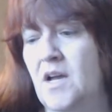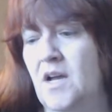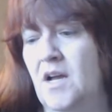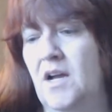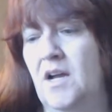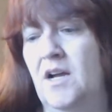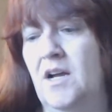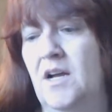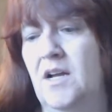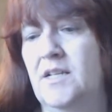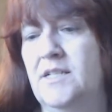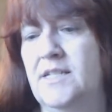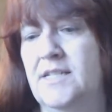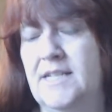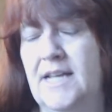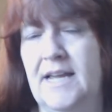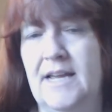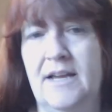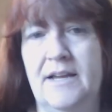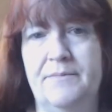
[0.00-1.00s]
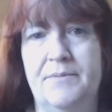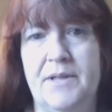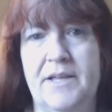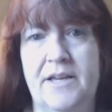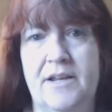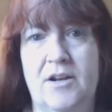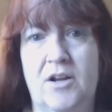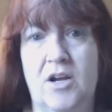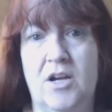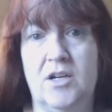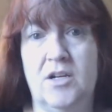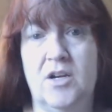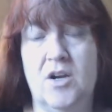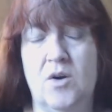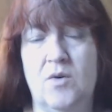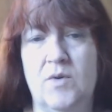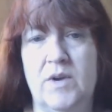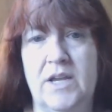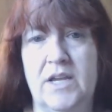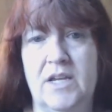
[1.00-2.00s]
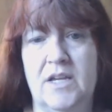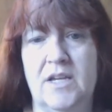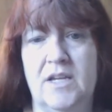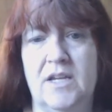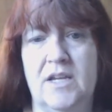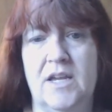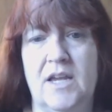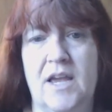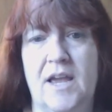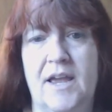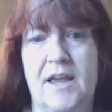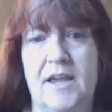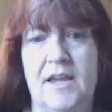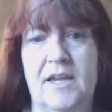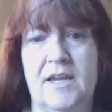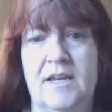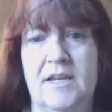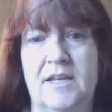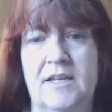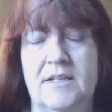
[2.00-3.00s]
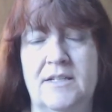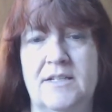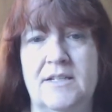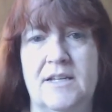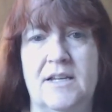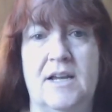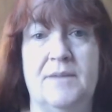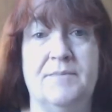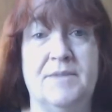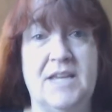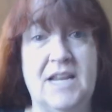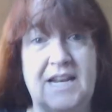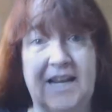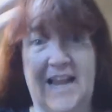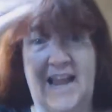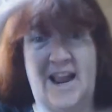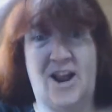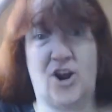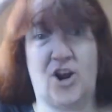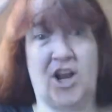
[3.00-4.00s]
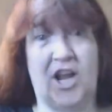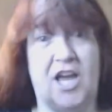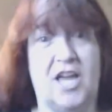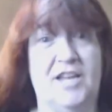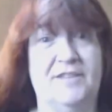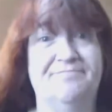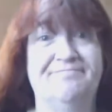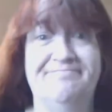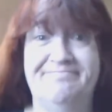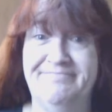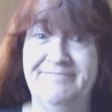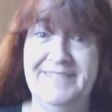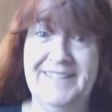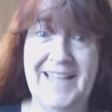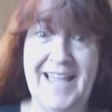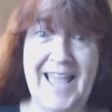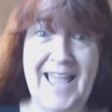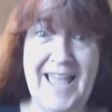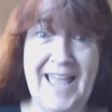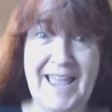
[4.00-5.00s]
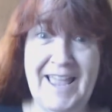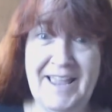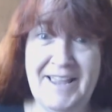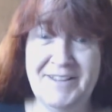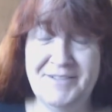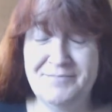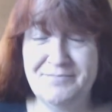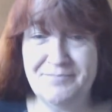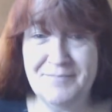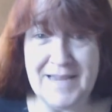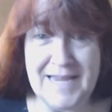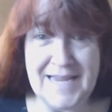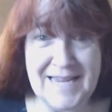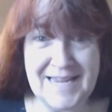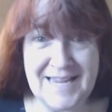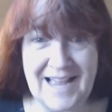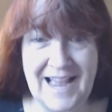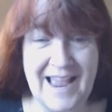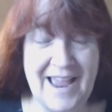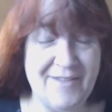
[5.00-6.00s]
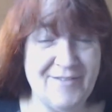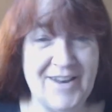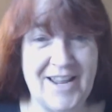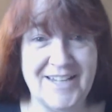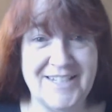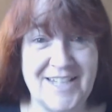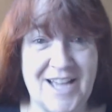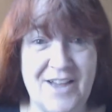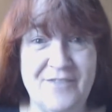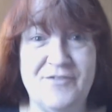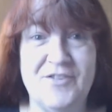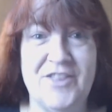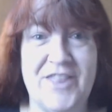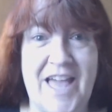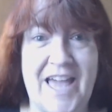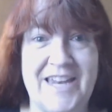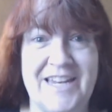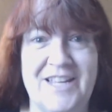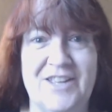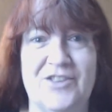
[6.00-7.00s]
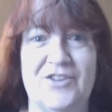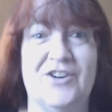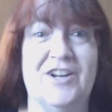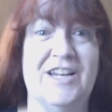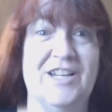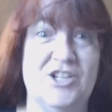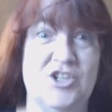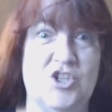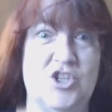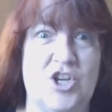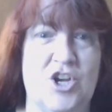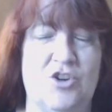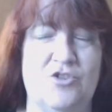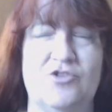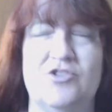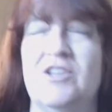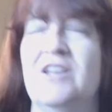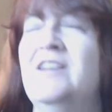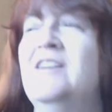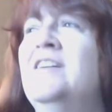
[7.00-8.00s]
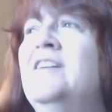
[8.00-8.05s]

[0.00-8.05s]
uh, today I plan on going and I'm getting a haircut. Yay, me! I haven't had time for that either, and it shows.